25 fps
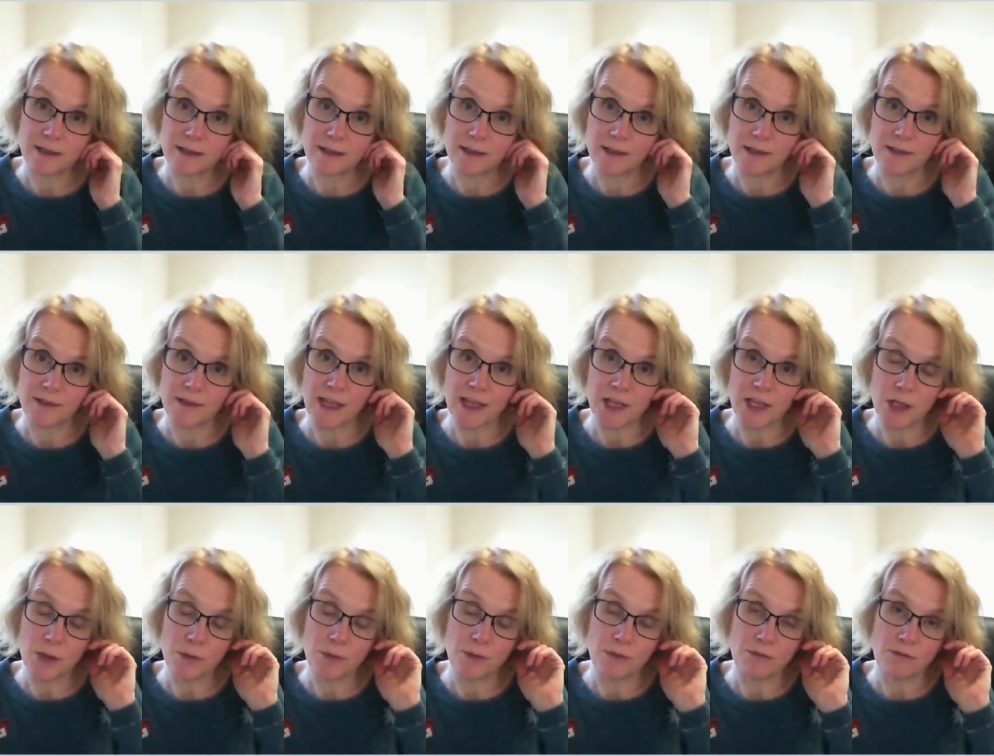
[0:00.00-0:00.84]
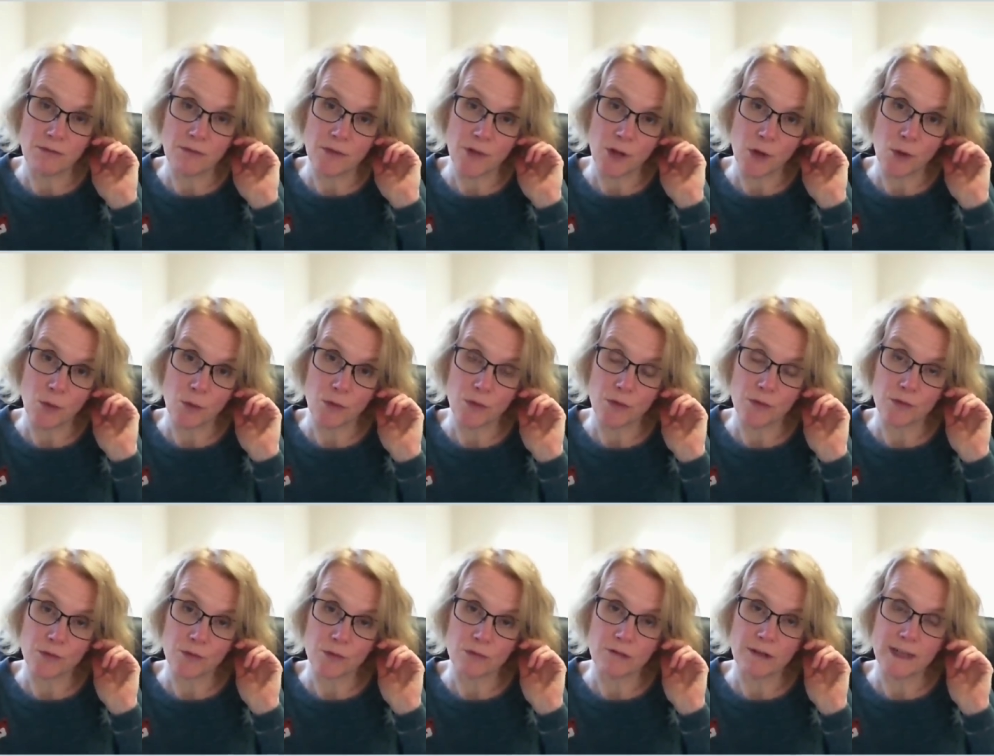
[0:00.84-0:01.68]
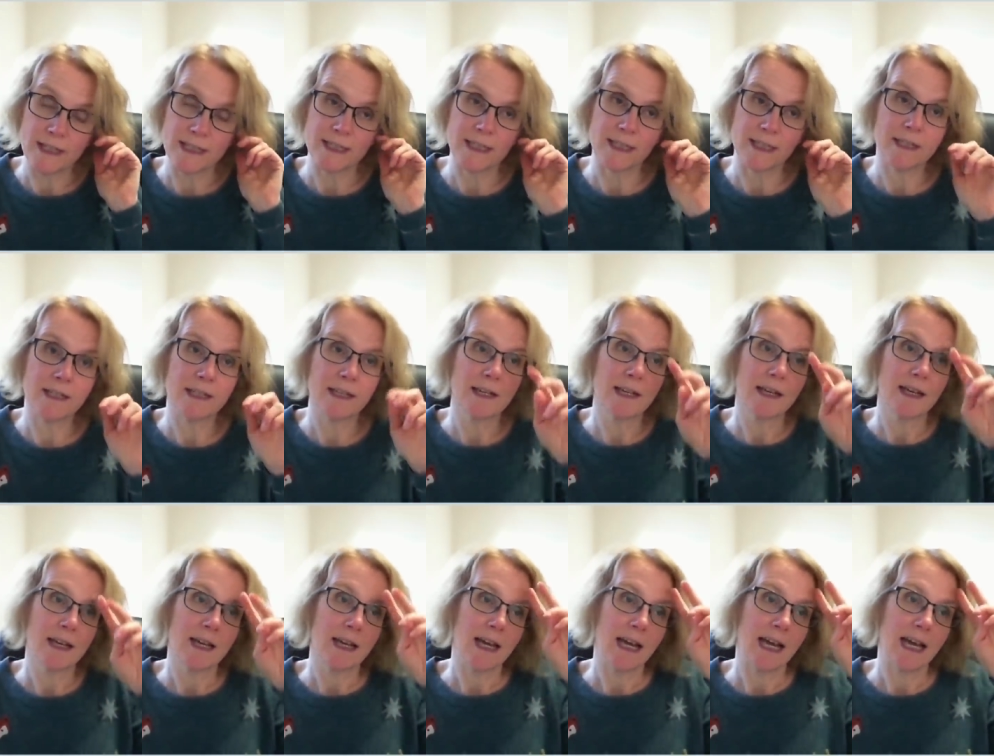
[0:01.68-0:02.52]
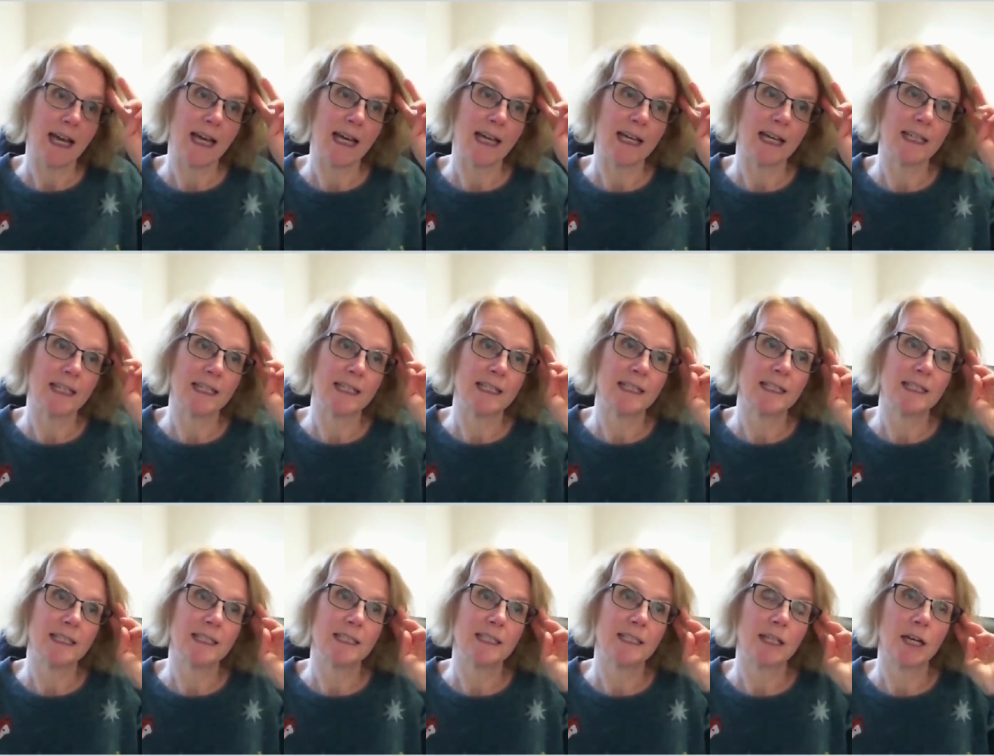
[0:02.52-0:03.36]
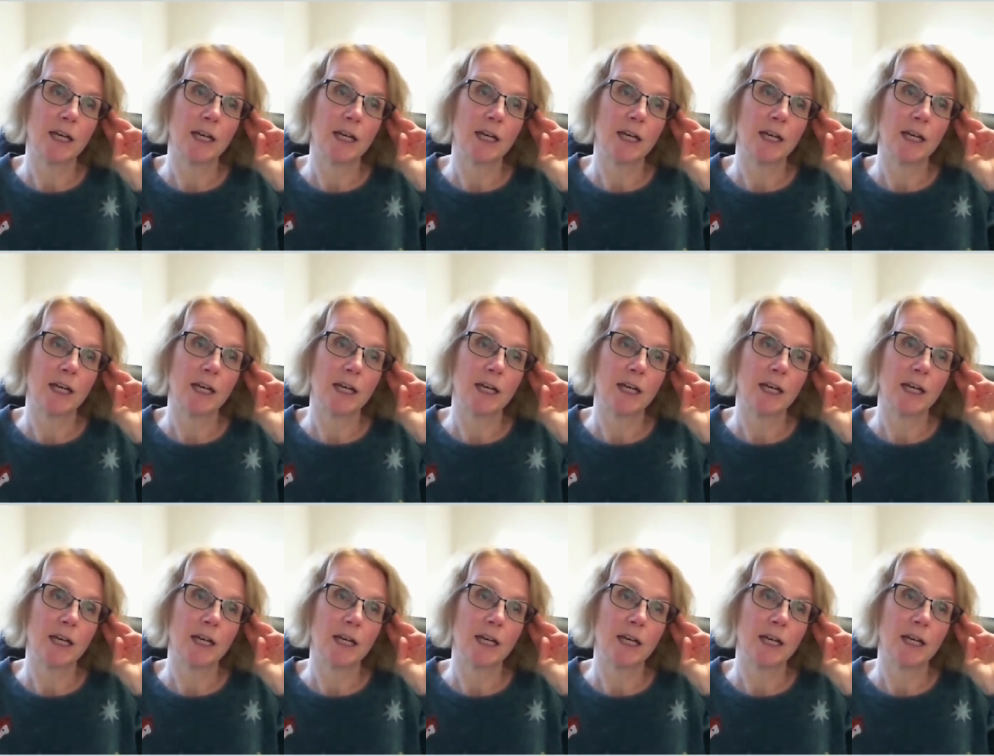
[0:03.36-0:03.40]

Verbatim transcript: and they knew the authors already. And